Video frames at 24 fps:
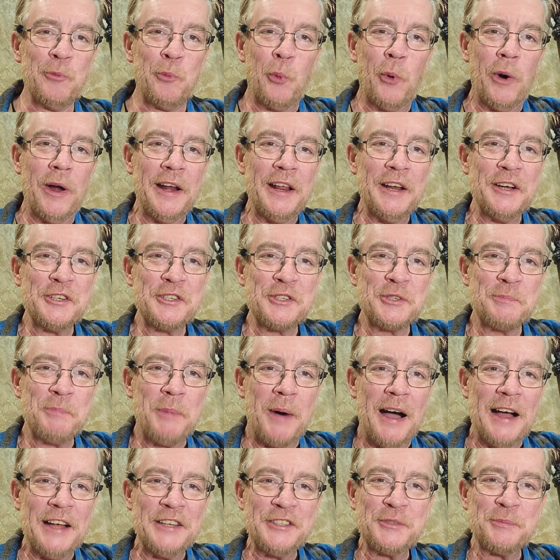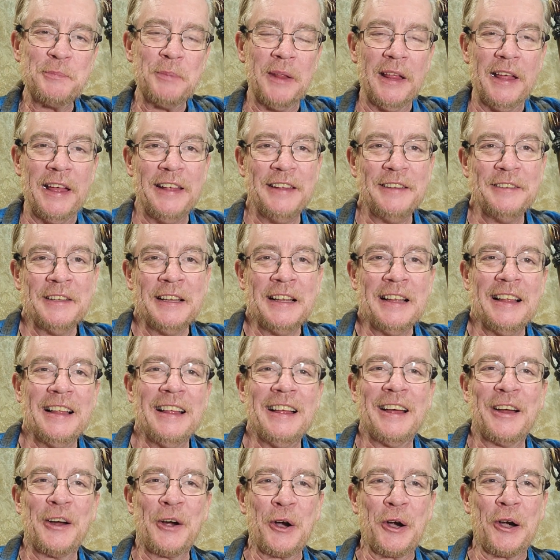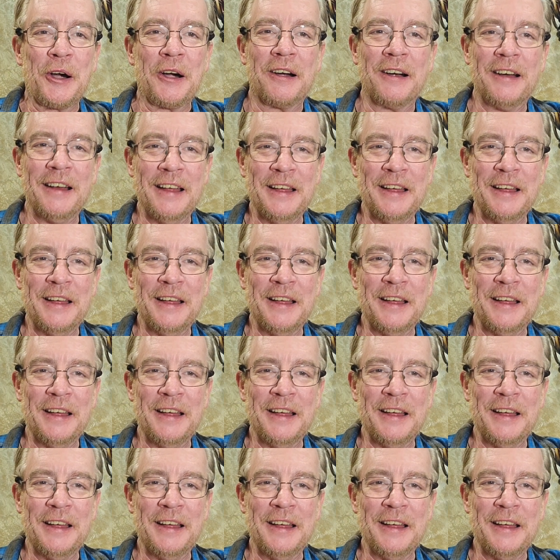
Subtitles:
1-inch spine split, or